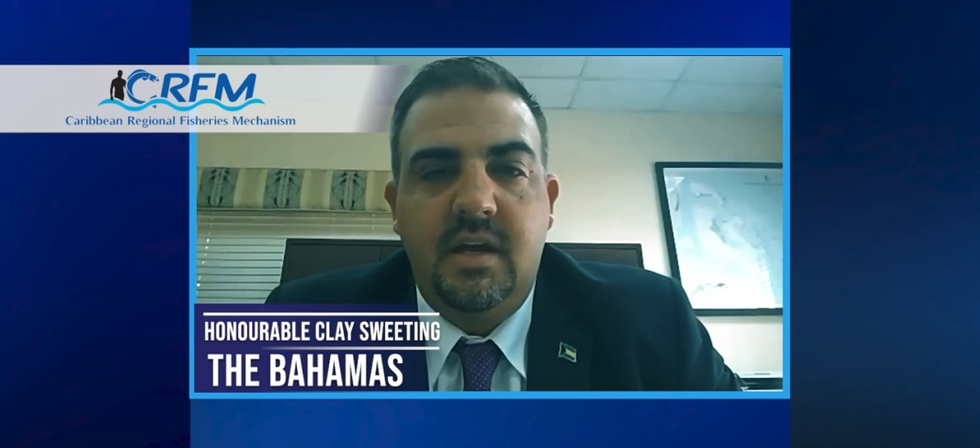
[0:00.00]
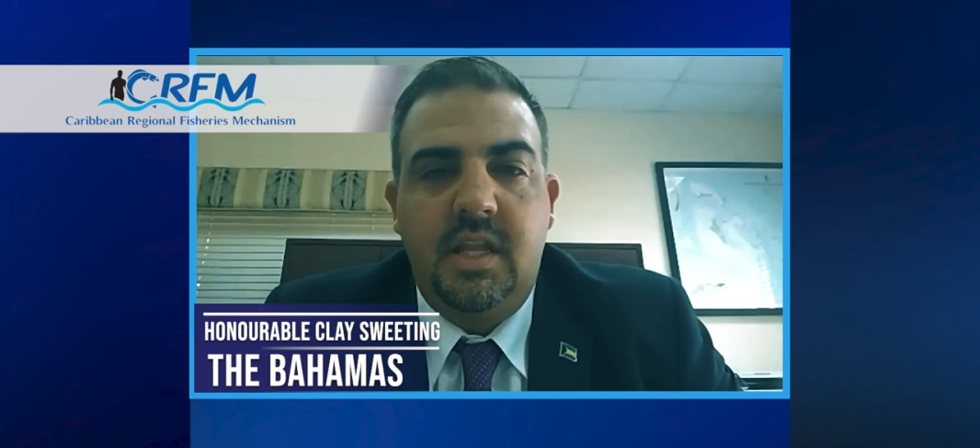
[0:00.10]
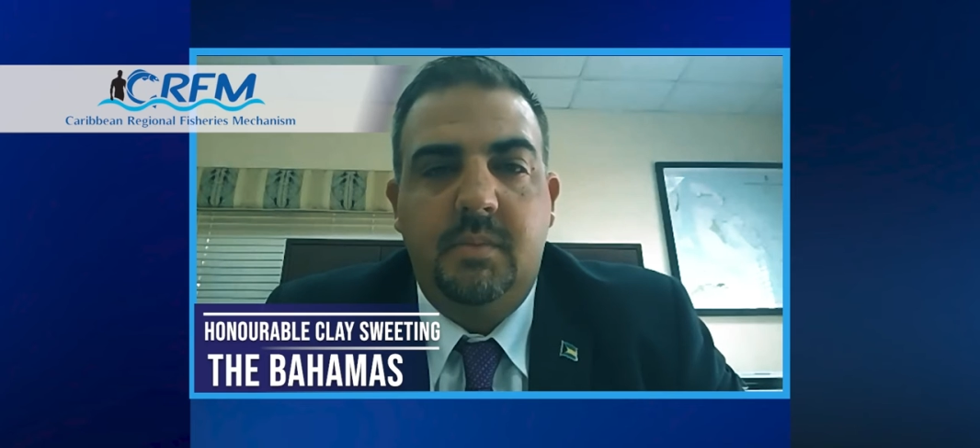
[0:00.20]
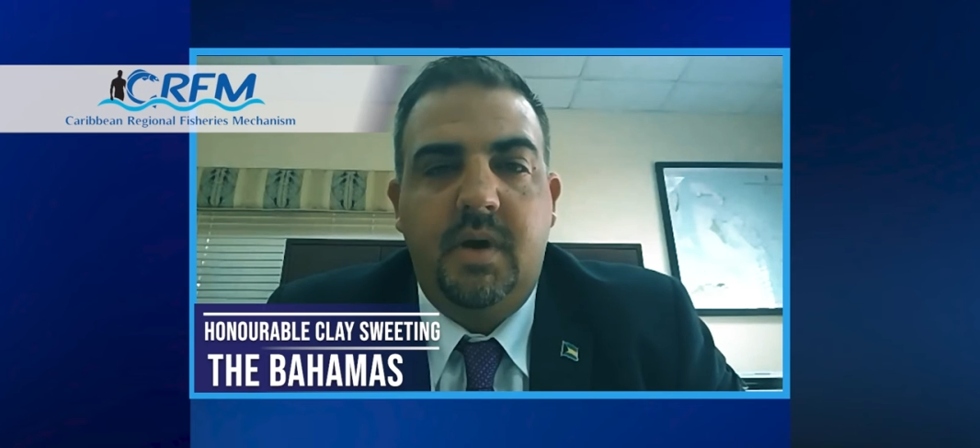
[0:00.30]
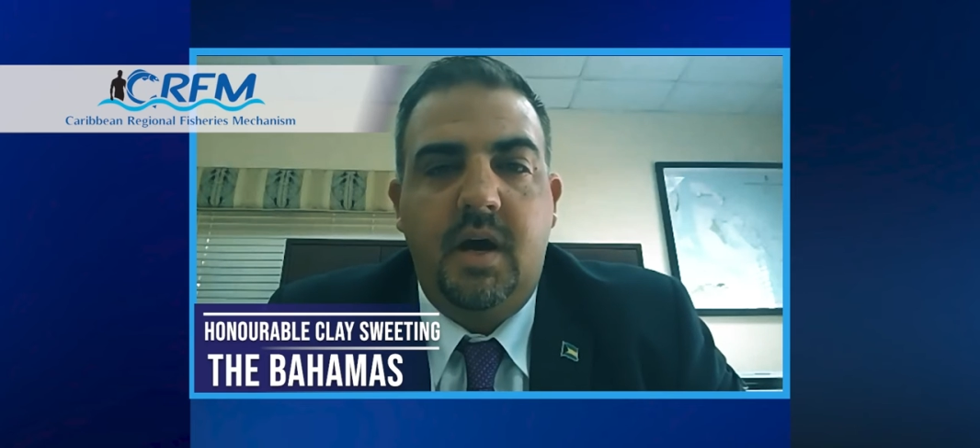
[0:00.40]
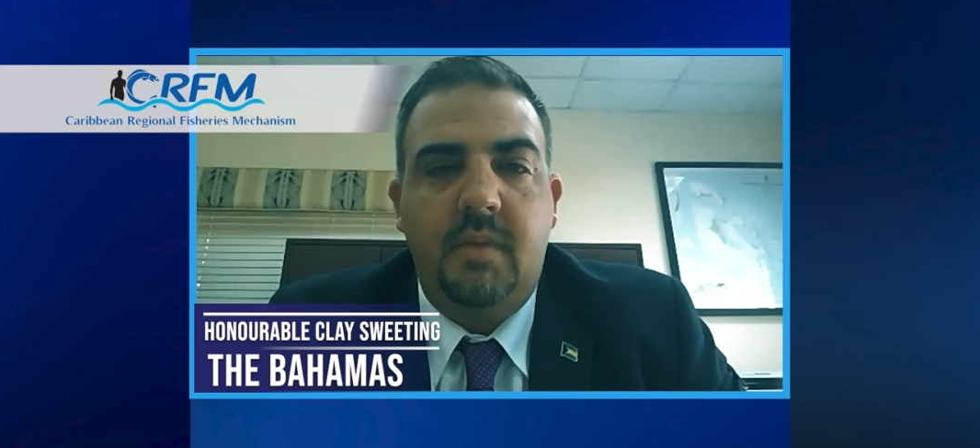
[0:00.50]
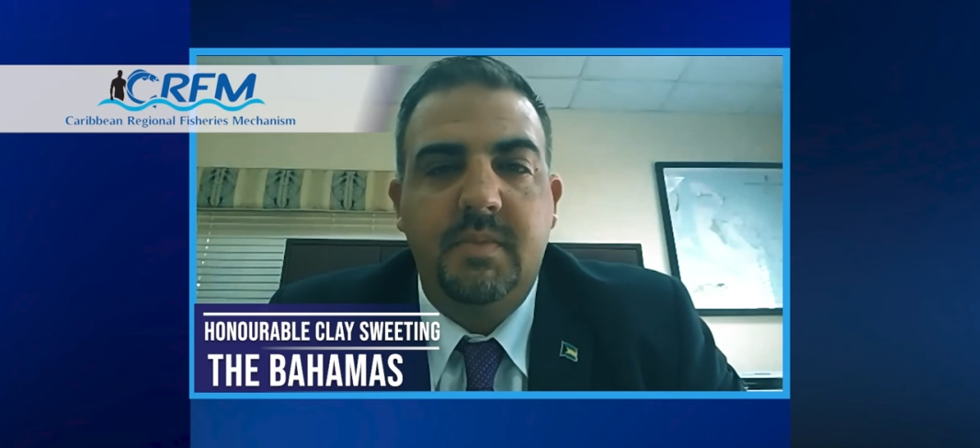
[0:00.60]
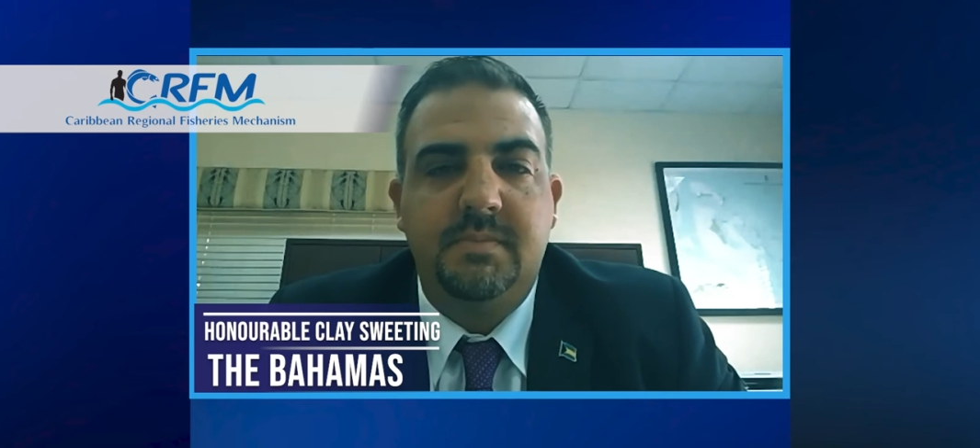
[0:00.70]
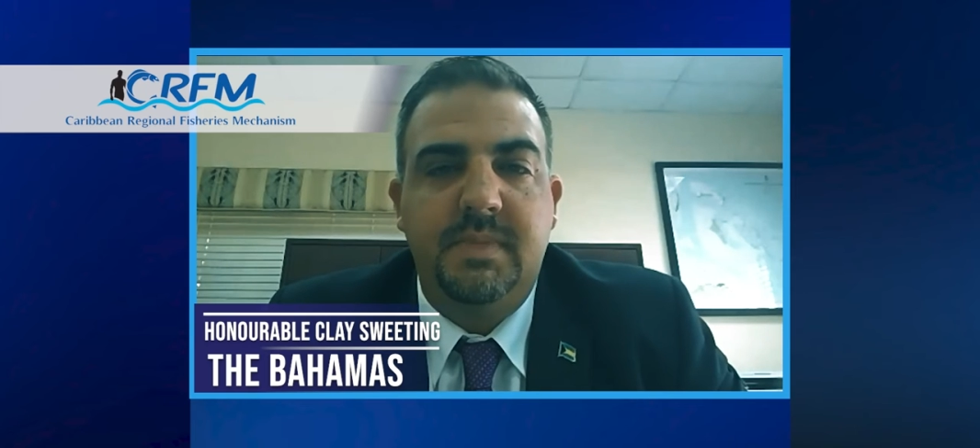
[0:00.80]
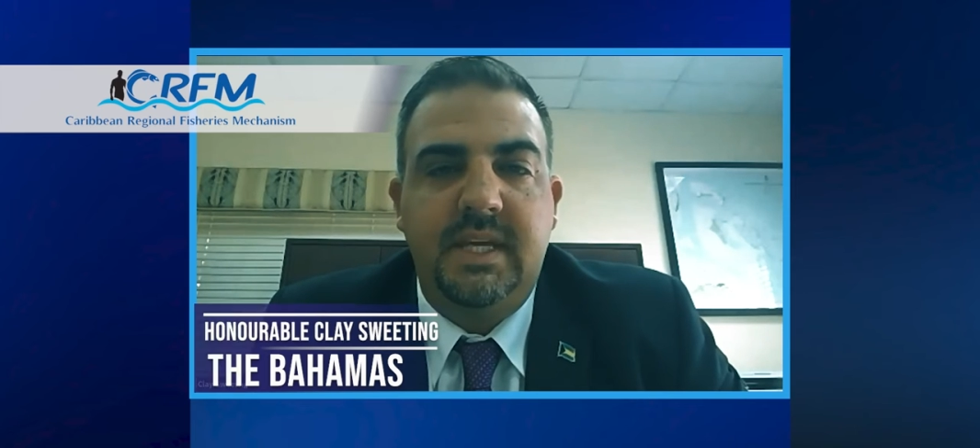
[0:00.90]
the
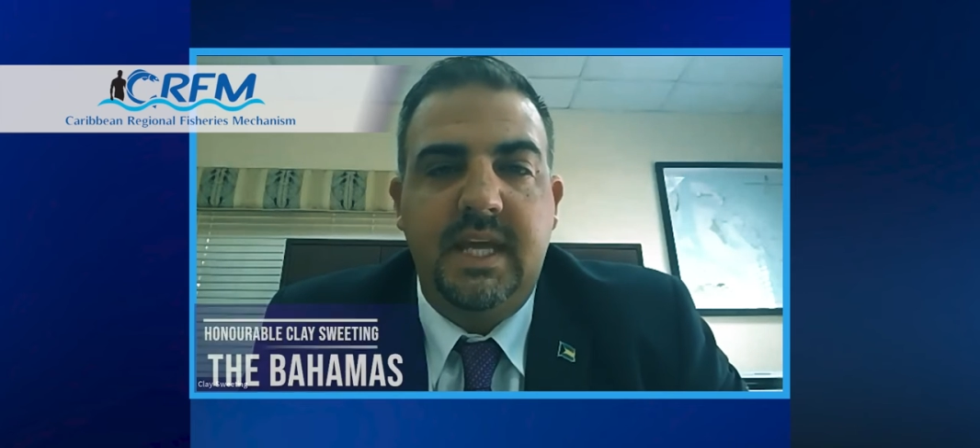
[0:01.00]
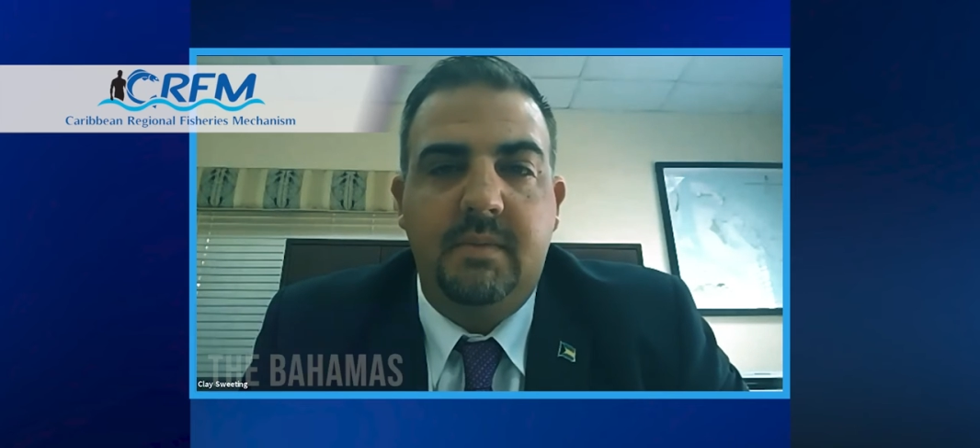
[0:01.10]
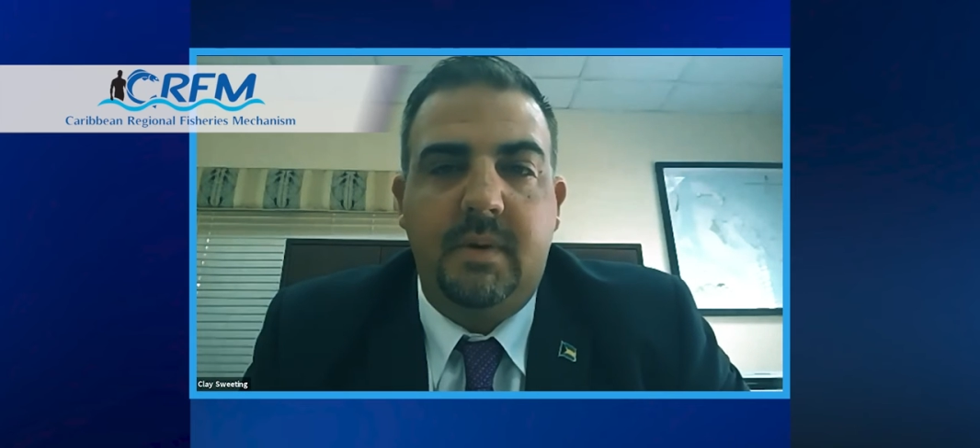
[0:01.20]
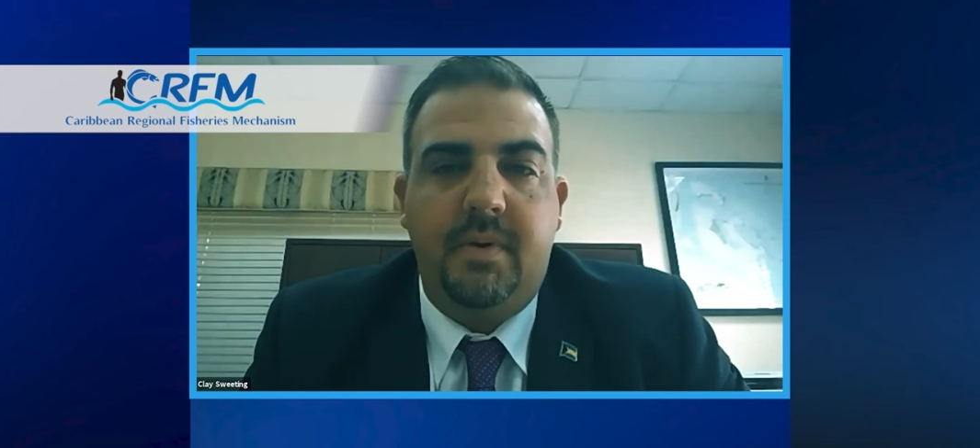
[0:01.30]
Bahamas became a